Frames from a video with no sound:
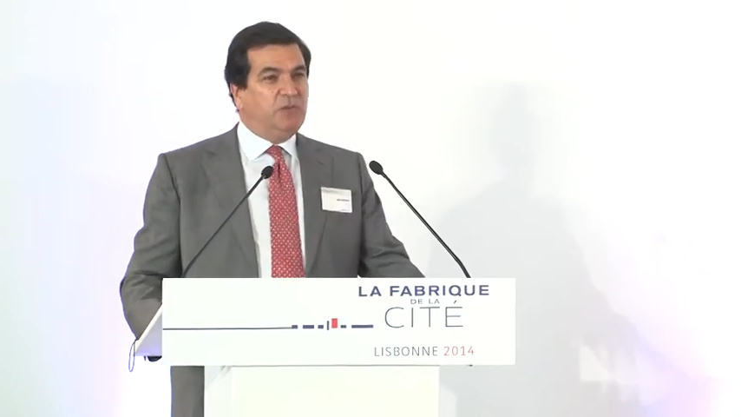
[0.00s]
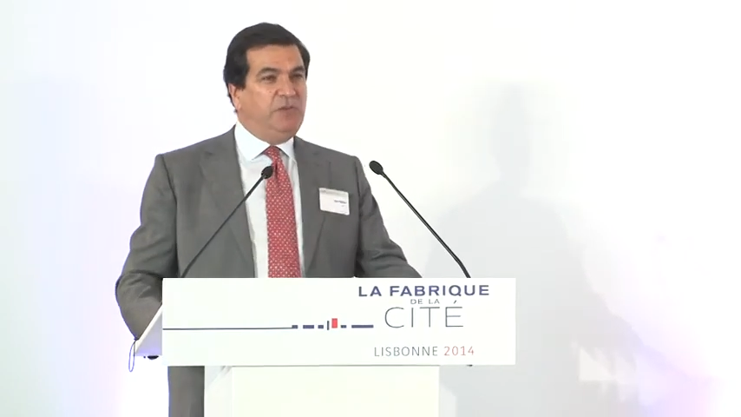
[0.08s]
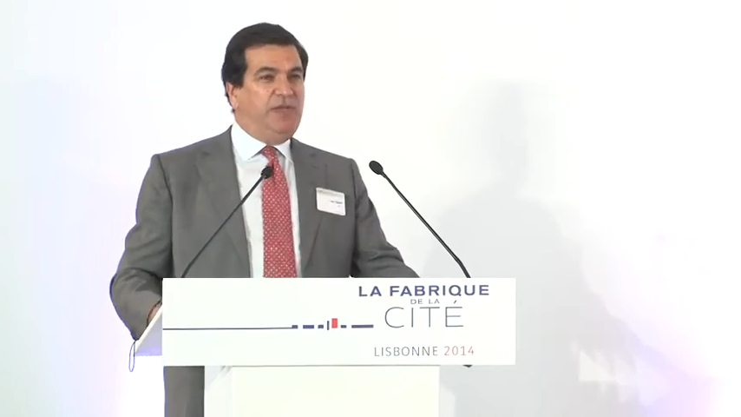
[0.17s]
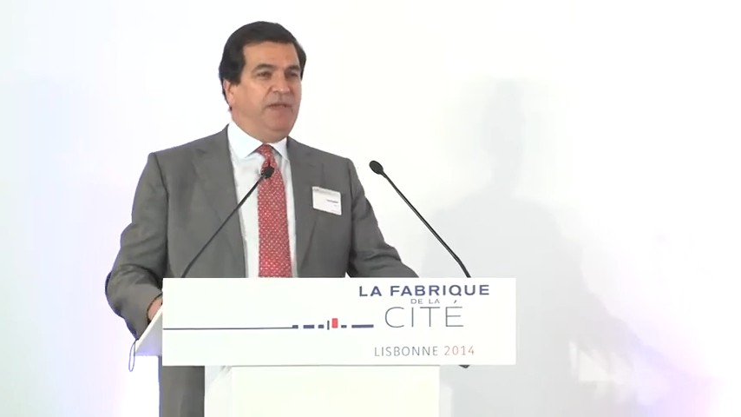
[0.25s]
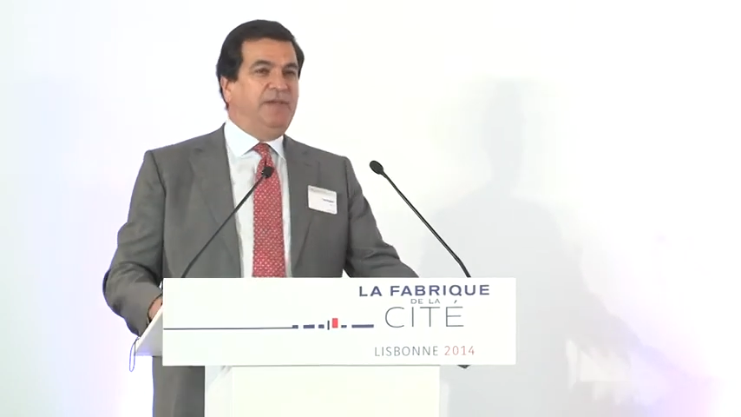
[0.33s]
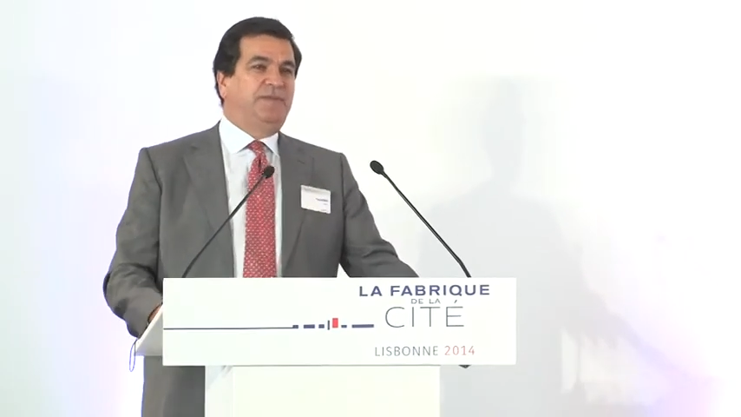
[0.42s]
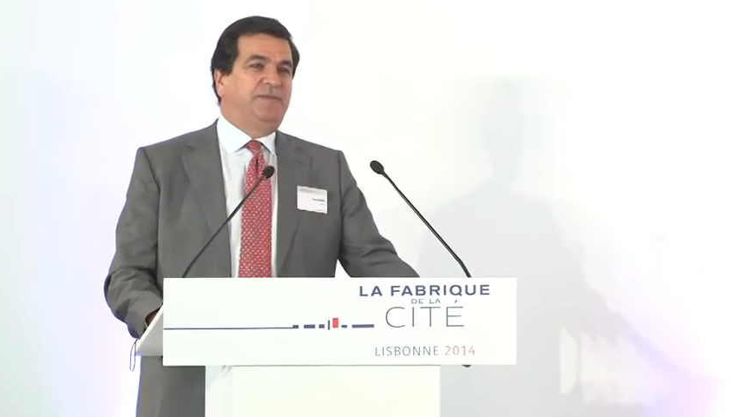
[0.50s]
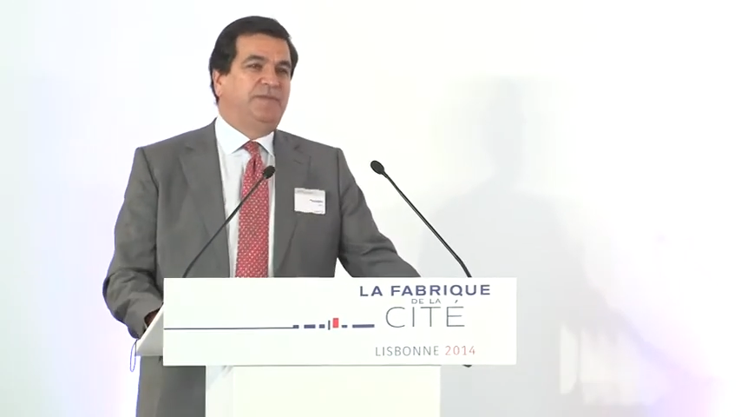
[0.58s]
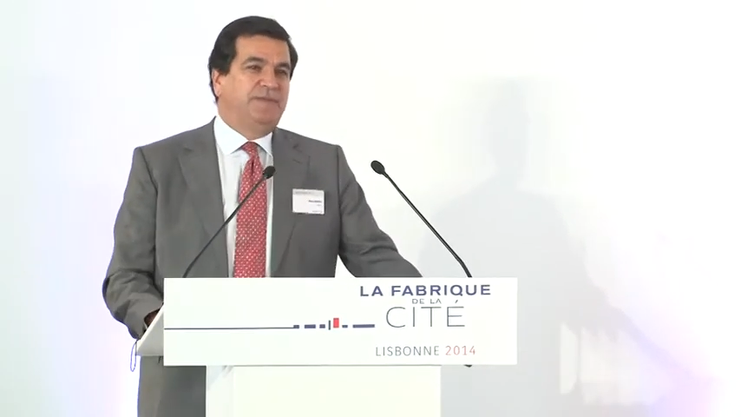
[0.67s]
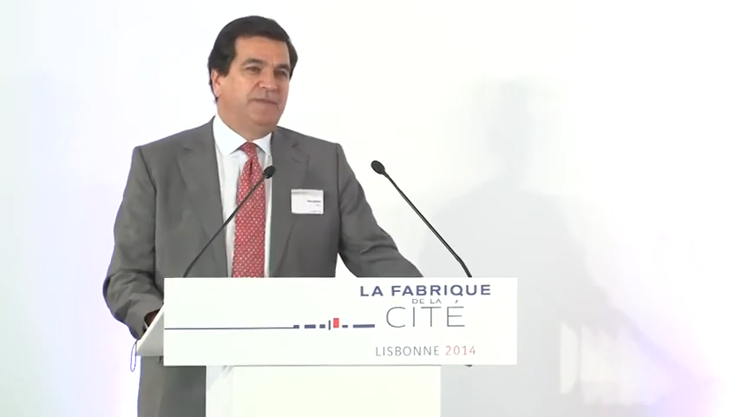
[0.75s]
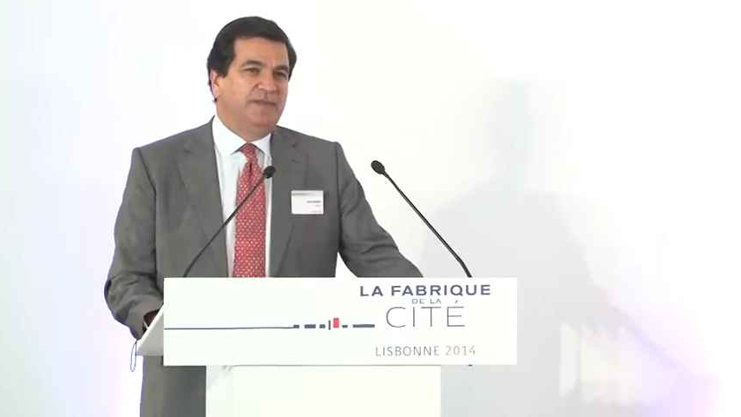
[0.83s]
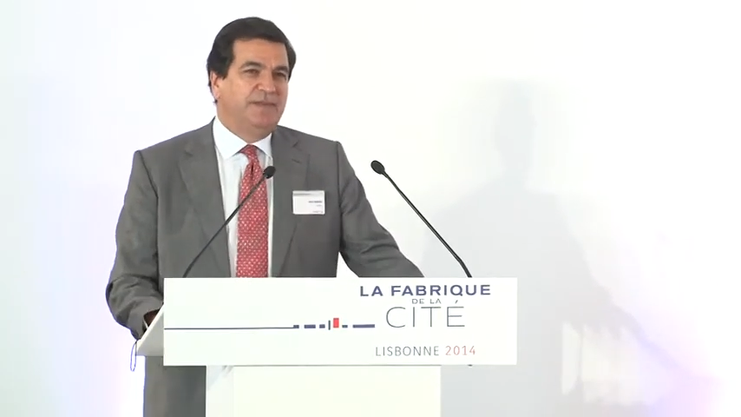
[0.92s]
We have
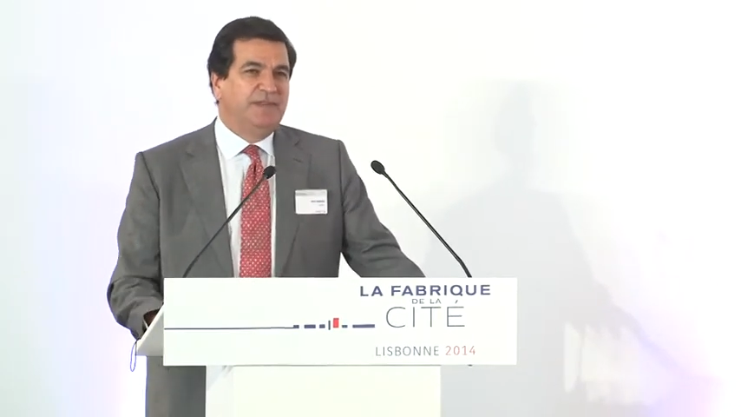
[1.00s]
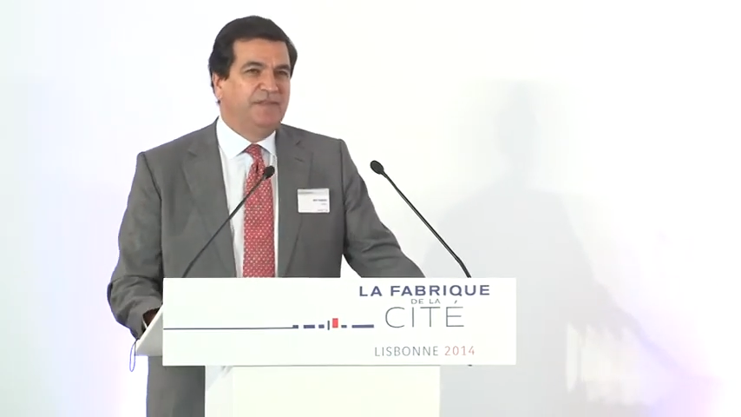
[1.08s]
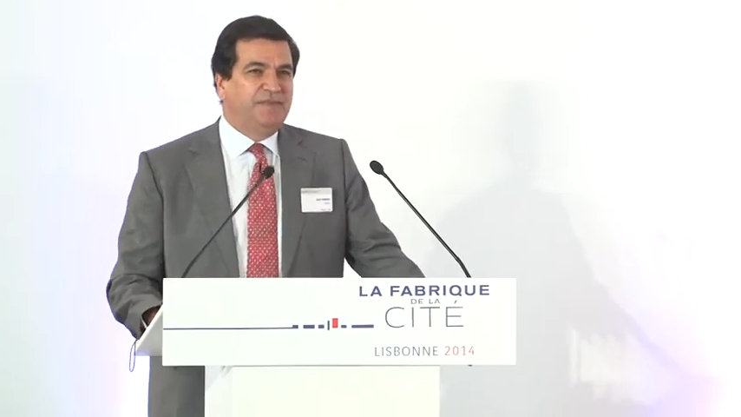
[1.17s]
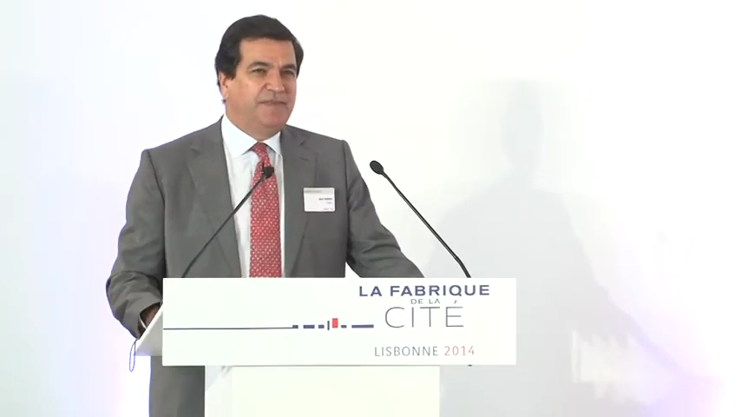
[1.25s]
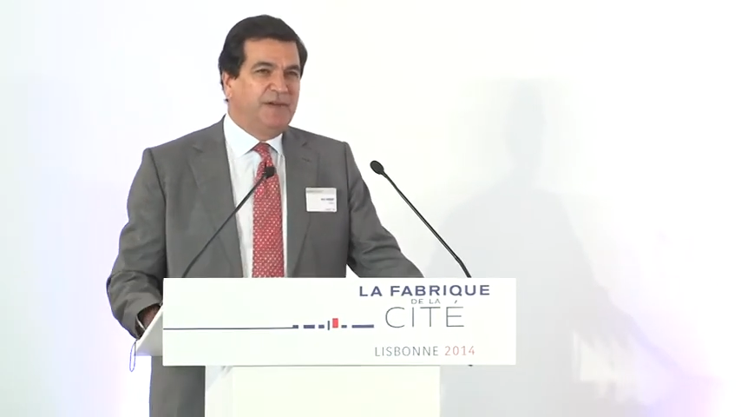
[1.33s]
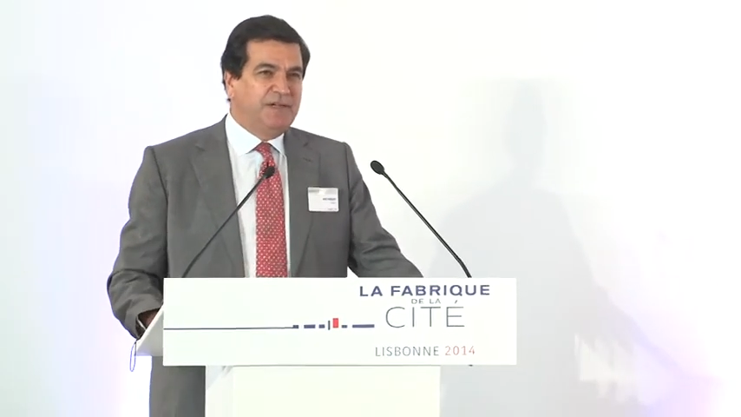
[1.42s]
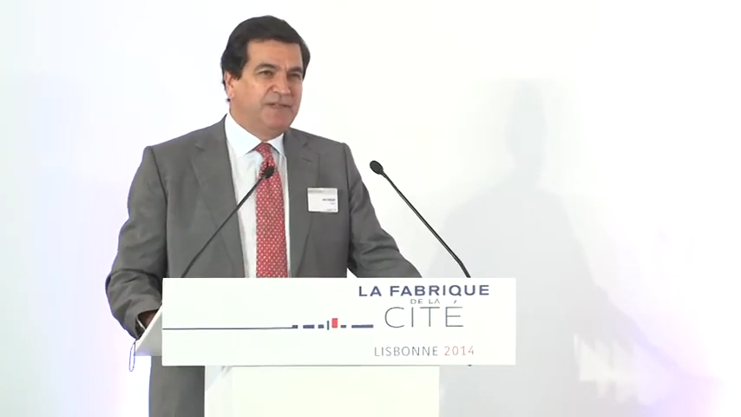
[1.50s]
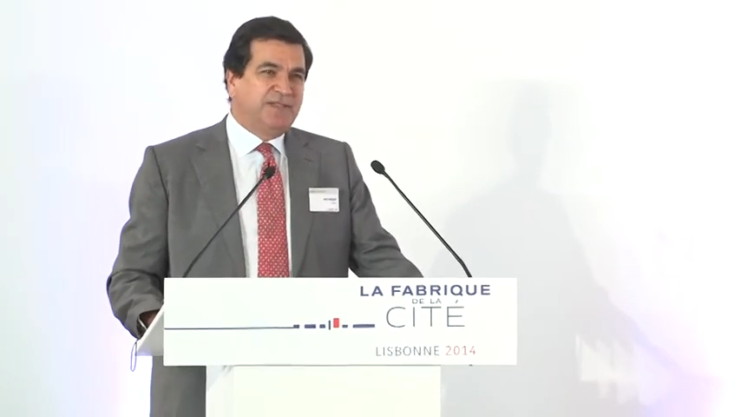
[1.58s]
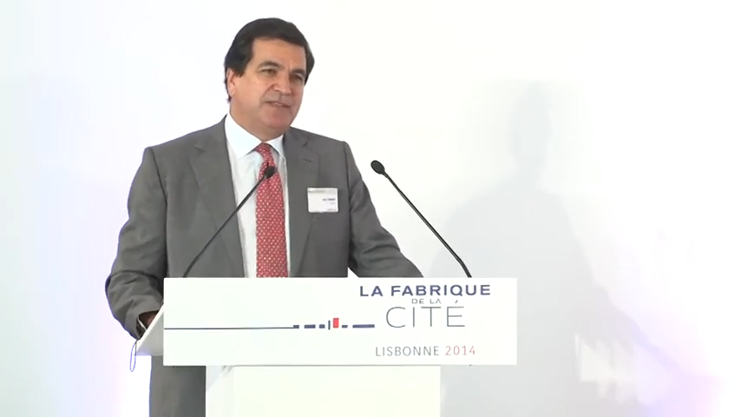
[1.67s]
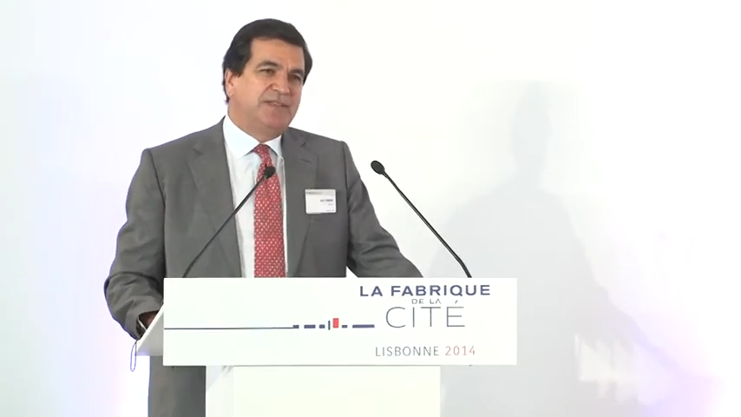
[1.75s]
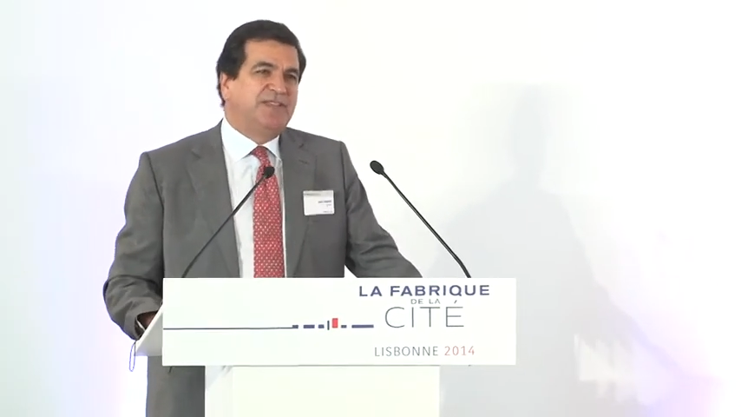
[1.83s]
the first